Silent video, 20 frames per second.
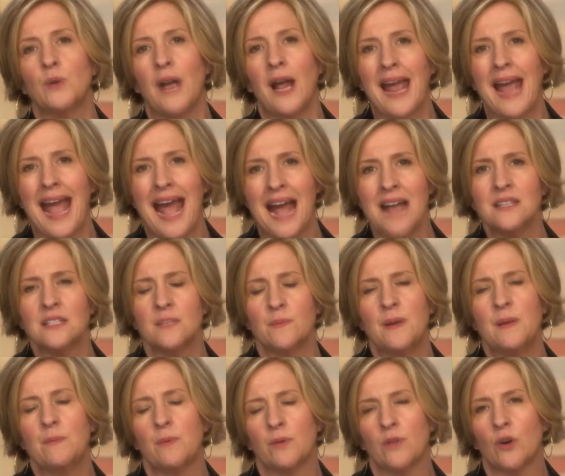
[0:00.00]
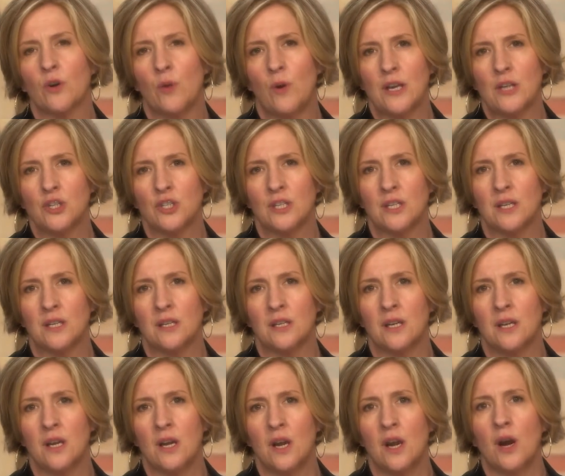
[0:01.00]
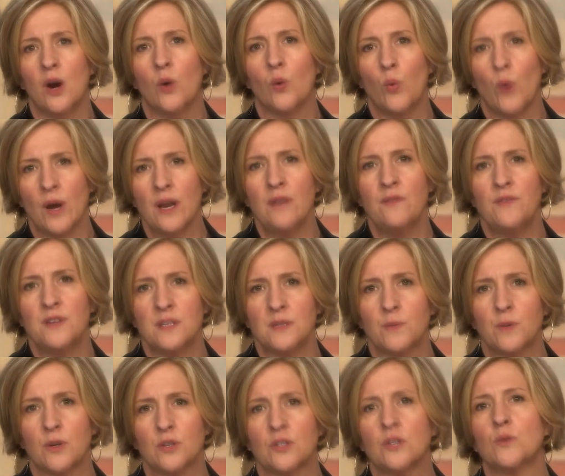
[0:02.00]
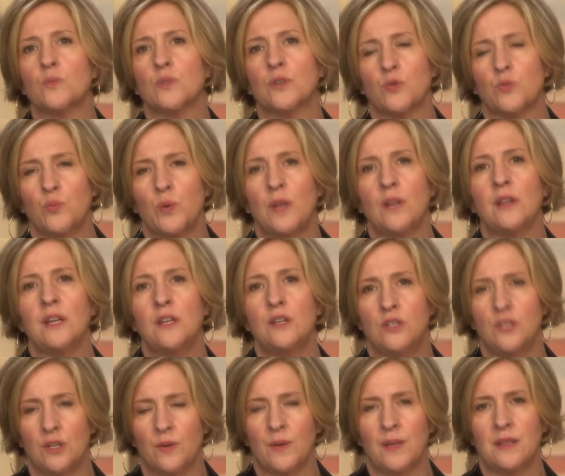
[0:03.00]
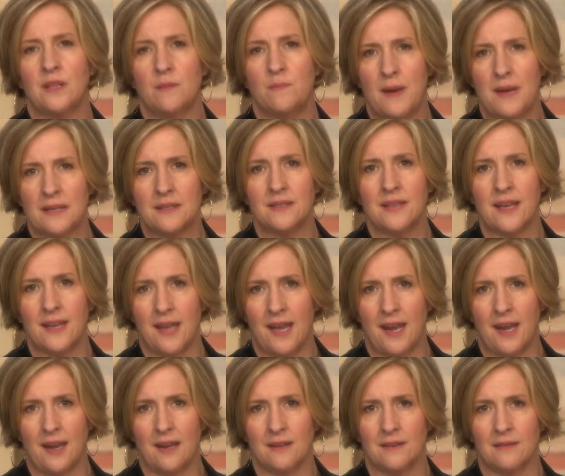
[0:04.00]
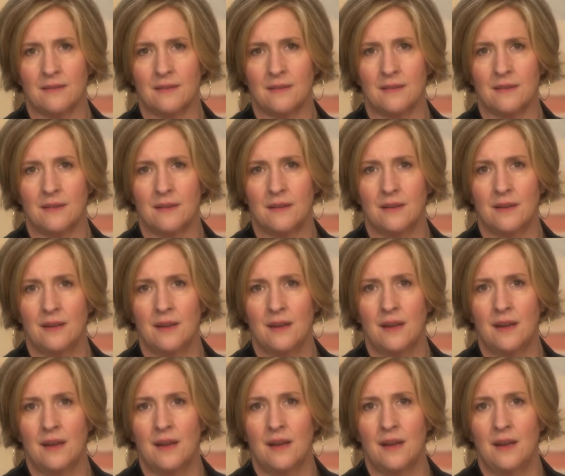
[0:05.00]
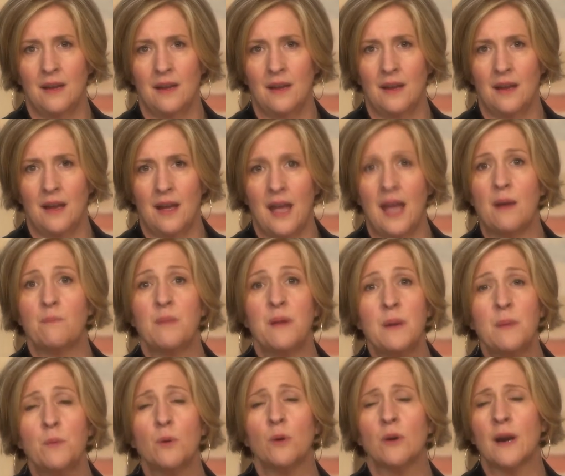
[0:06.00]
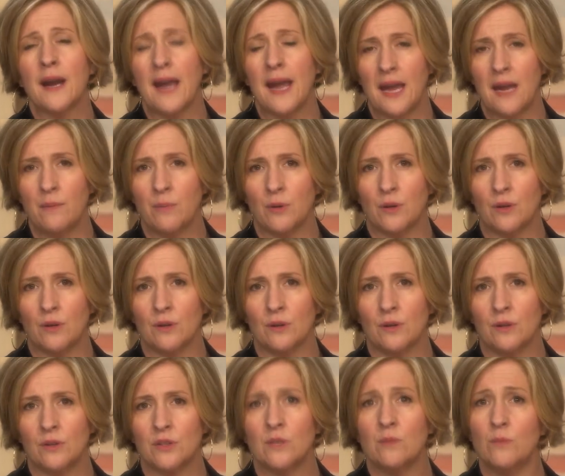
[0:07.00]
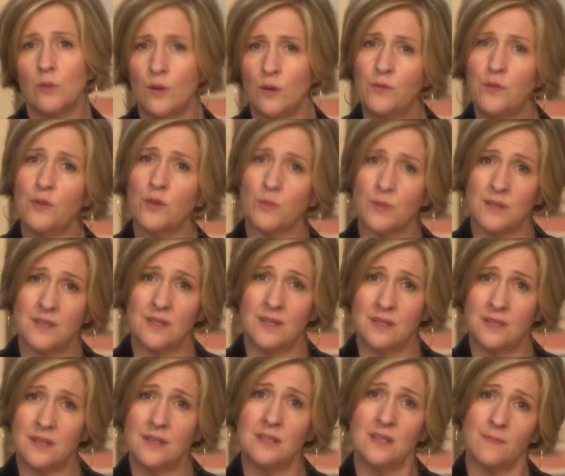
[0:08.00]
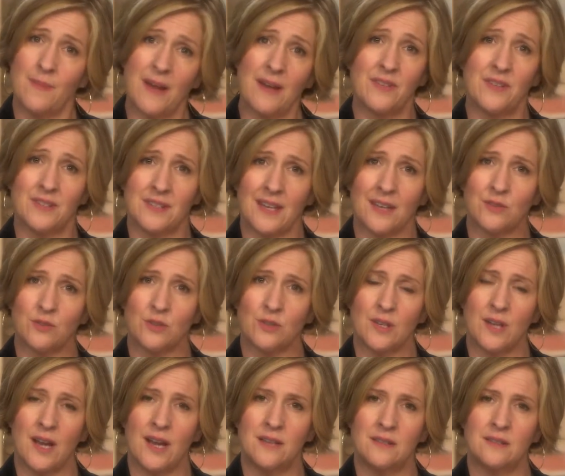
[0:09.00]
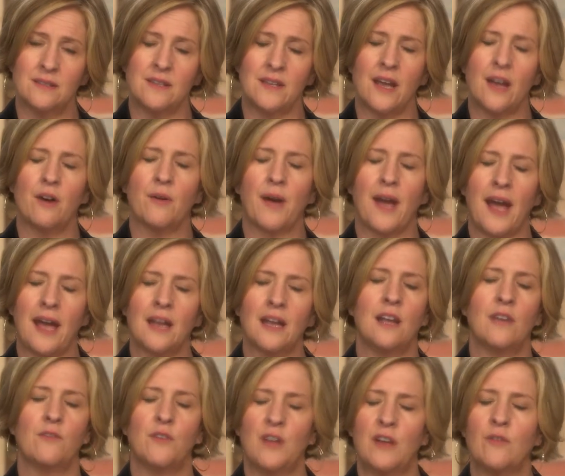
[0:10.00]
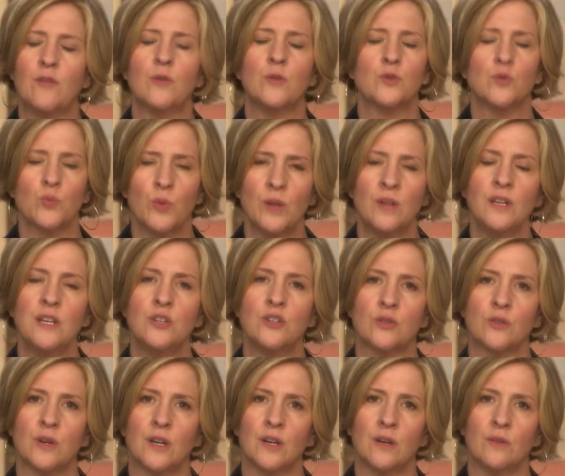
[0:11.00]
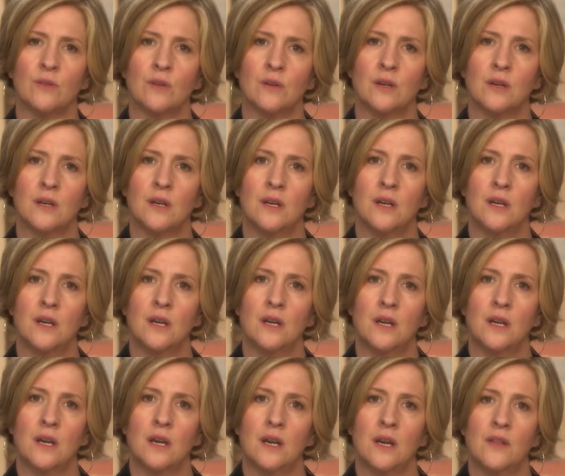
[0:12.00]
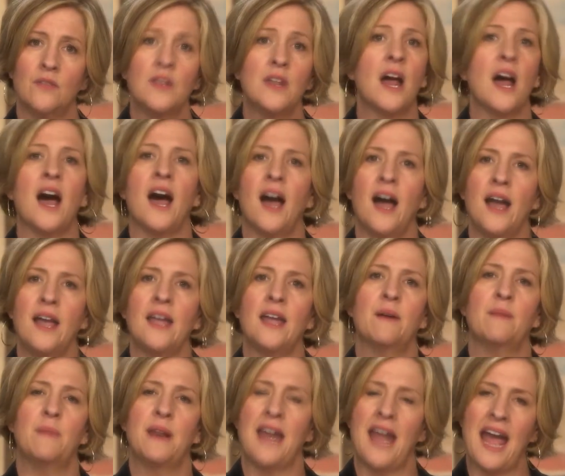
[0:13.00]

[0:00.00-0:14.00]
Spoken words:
when I ask people the question, what if this person was really doing the best they can? And people are able to move through the resistance about this exercise and say, okay, if it was really true, then I am an